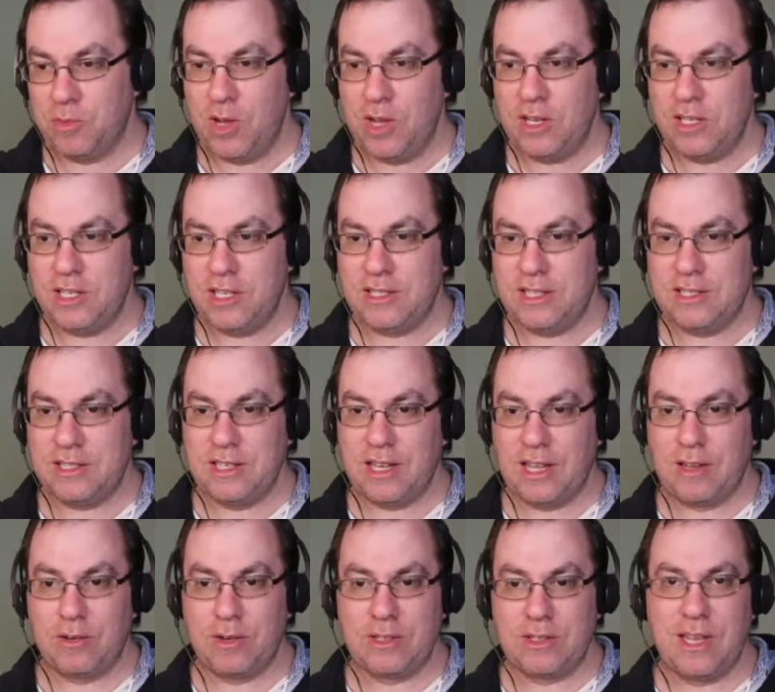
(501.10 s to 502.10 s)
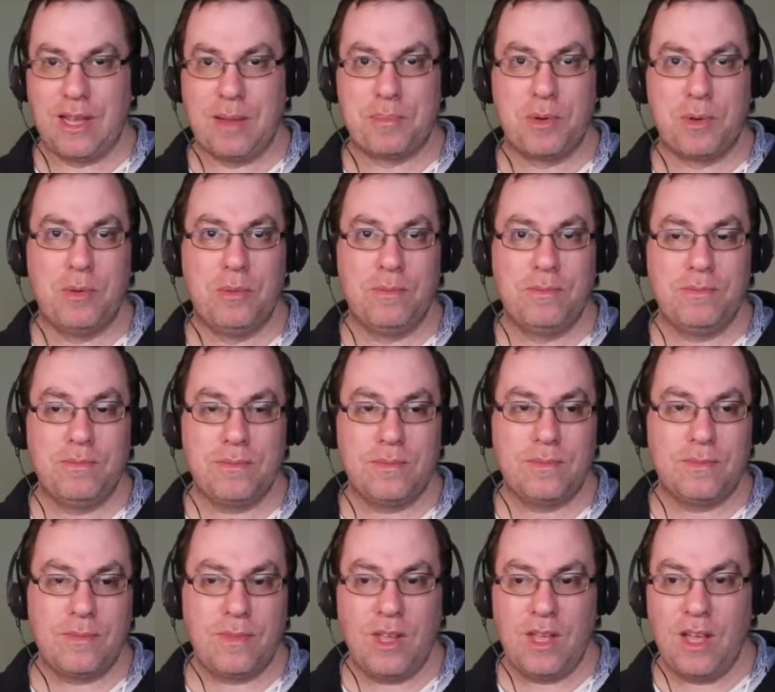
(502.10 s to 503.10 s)
this is another example.
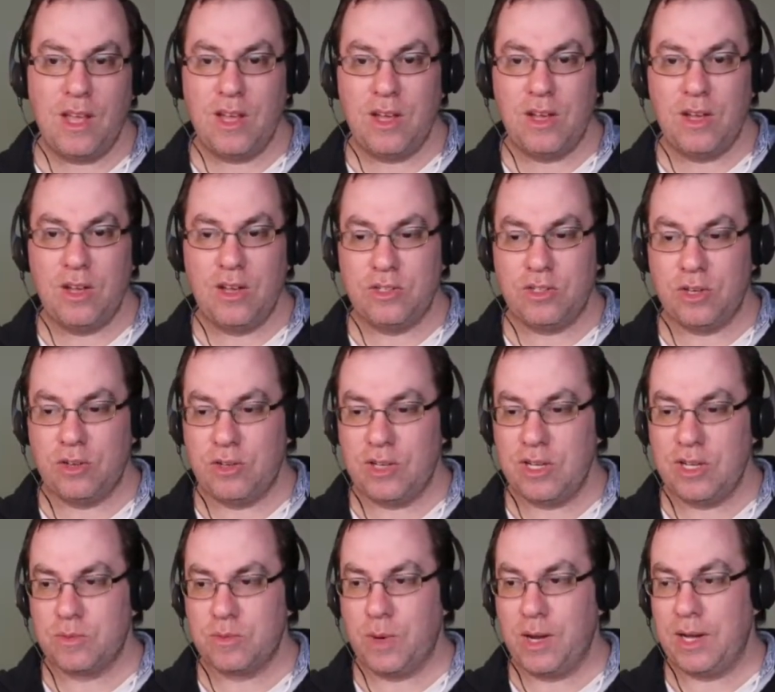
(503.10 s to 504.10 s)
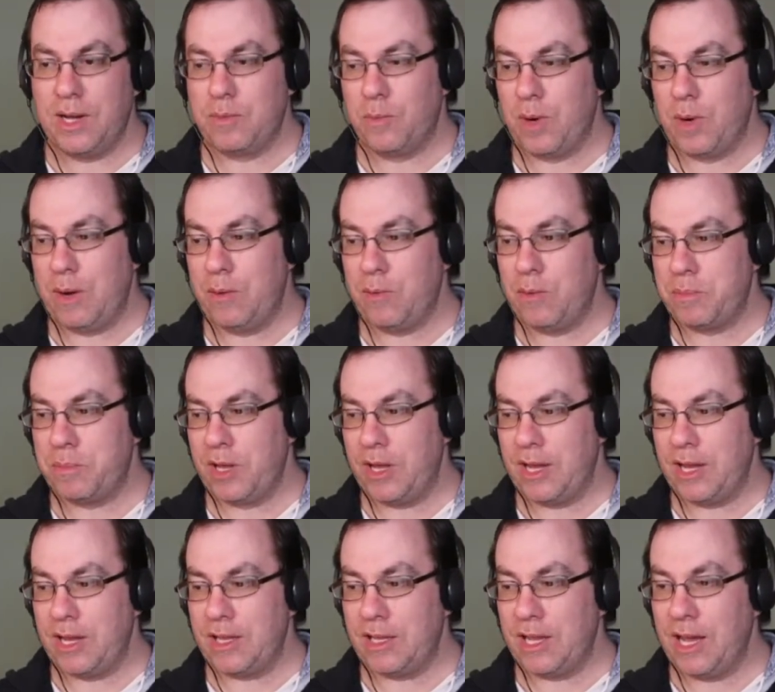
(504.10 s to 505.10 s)
So here's one where we're
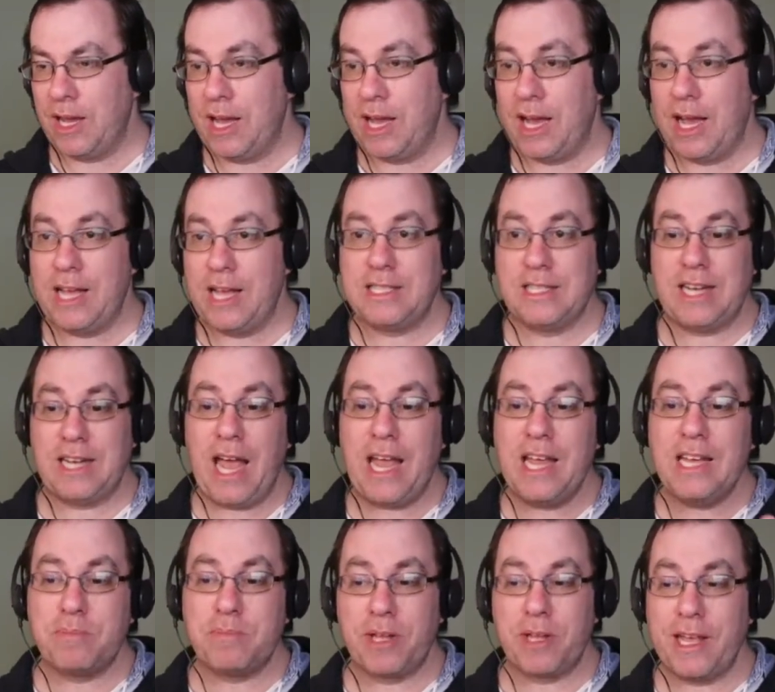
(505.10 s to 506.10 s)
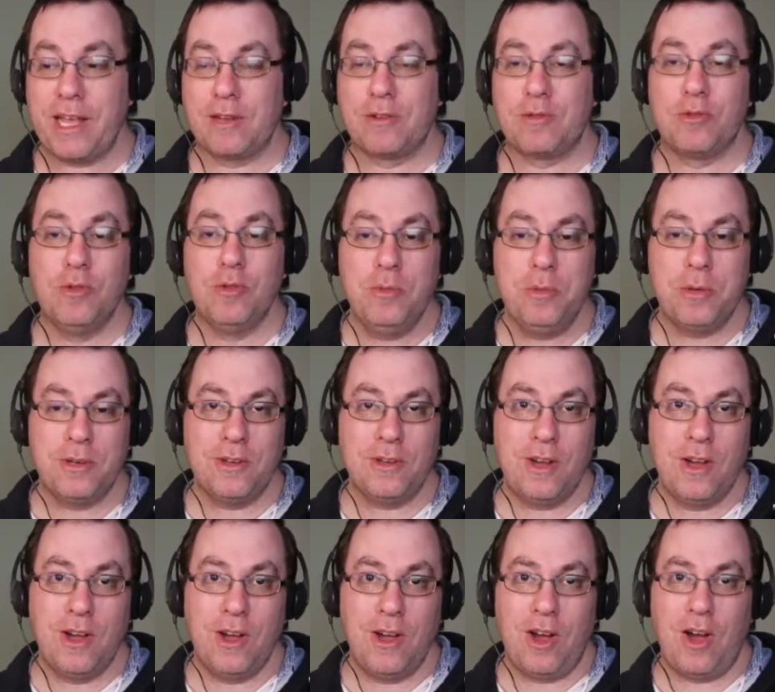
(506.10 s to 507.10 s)
playing as an 8-player group
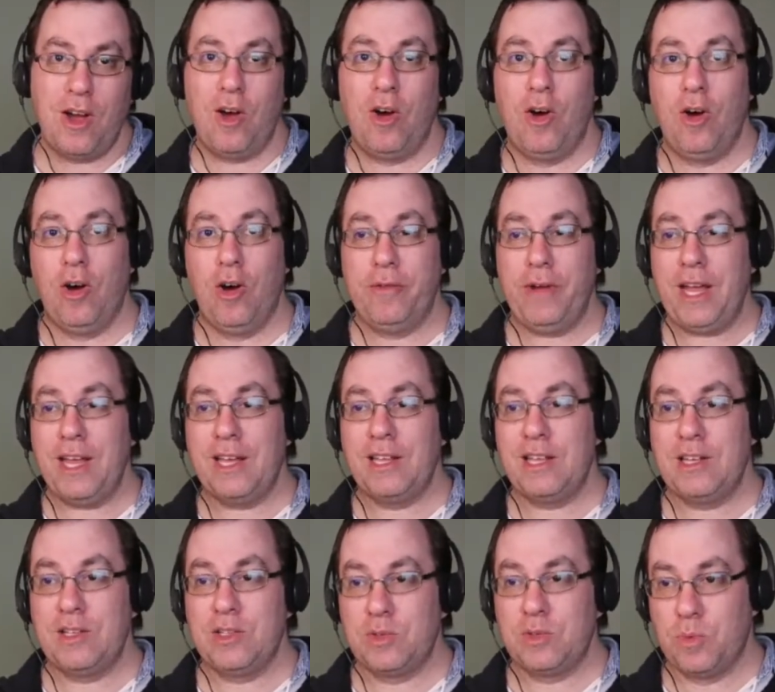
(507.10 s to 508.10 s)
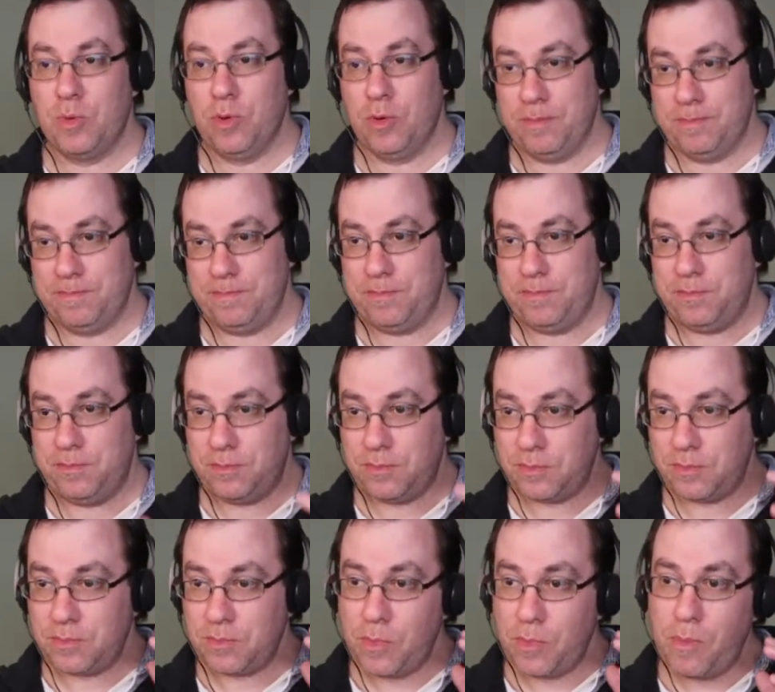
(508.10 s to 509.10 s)
of Alien Swarm,
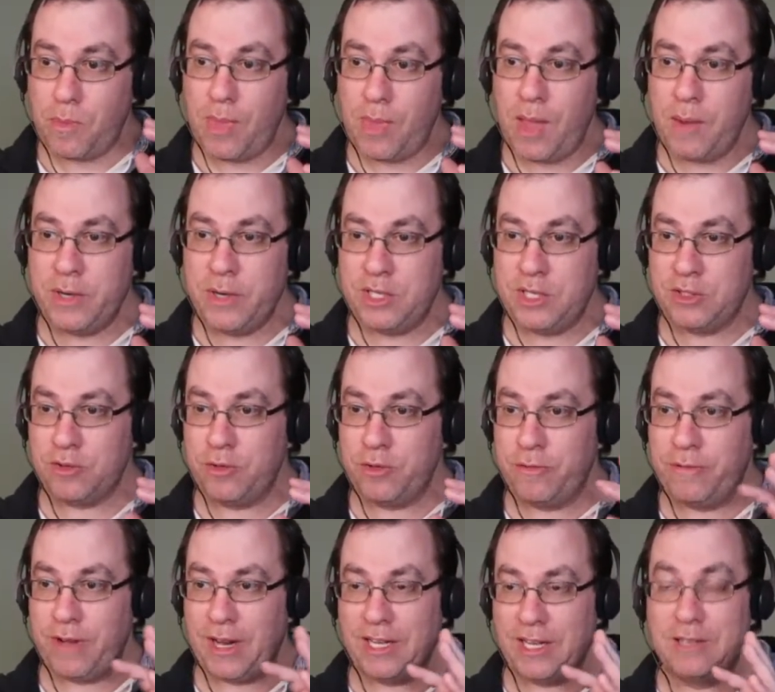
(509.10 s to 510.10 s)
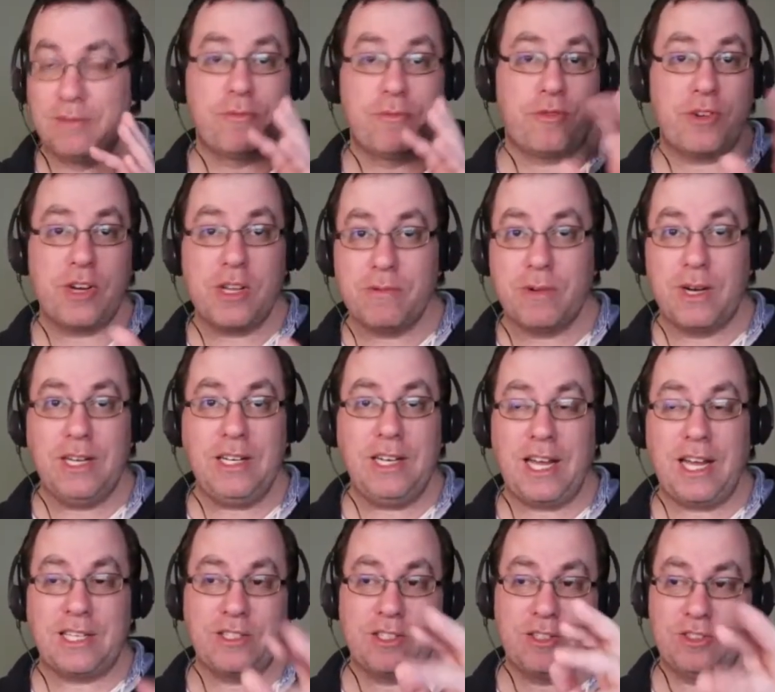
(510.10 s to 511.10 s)
which is a good fun free one
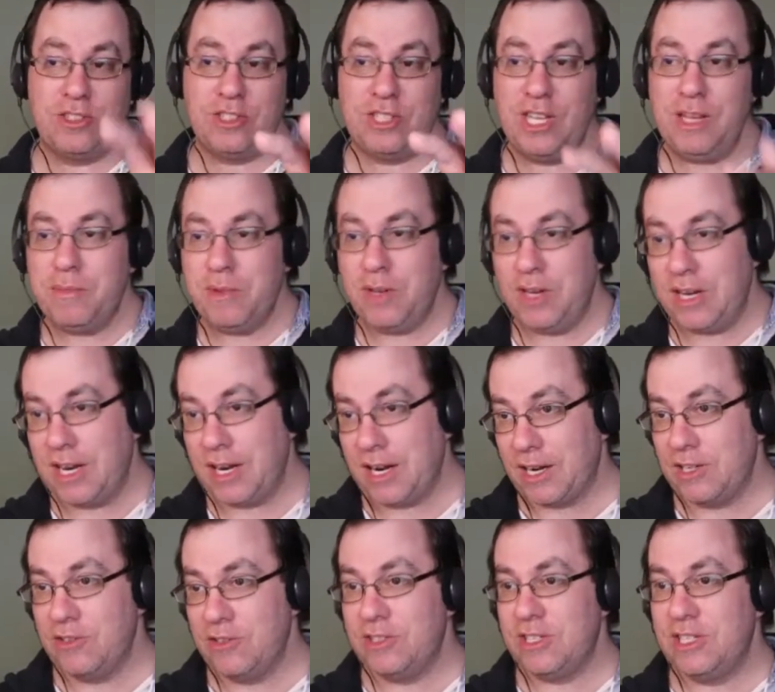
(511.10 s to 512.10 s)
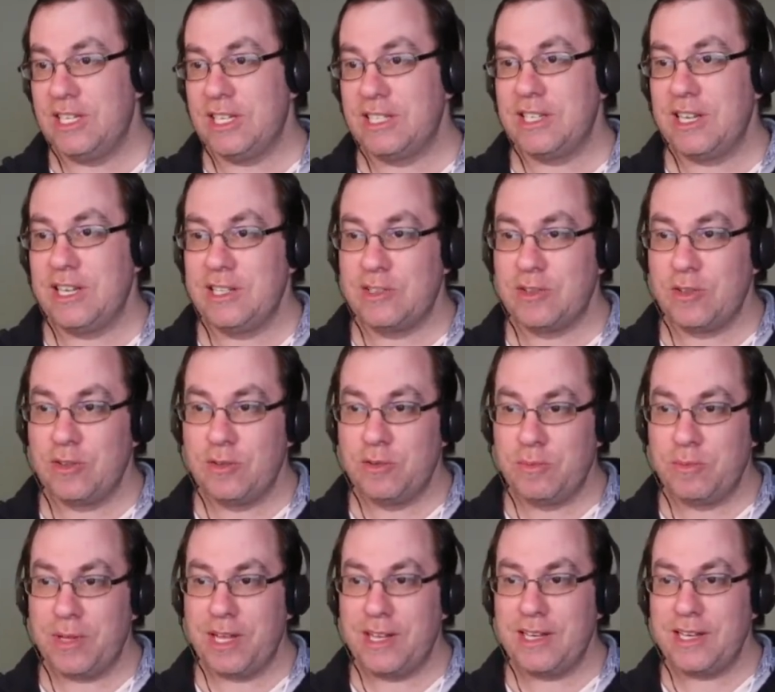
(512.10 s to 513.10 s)
actually on Steam, and then I do suggest it's good to
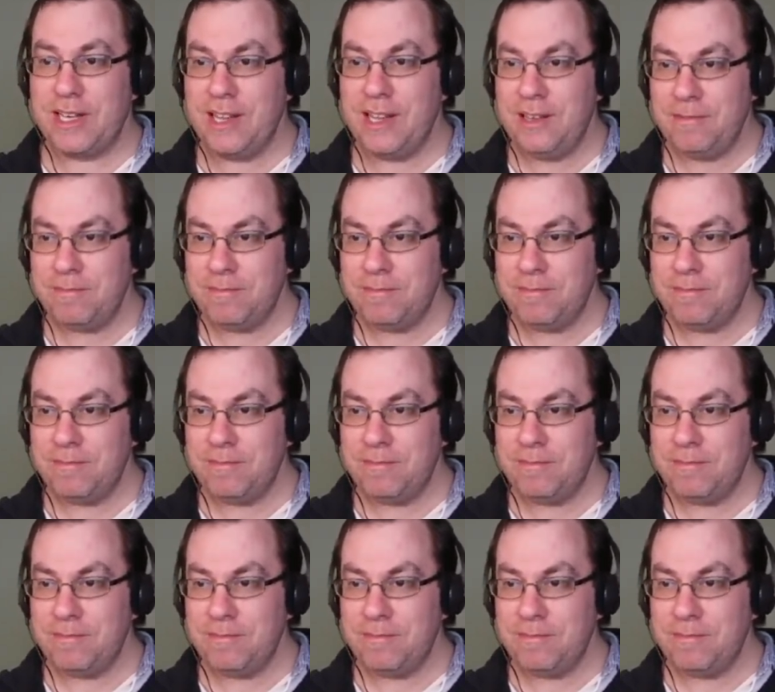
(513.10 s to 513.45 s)
play together.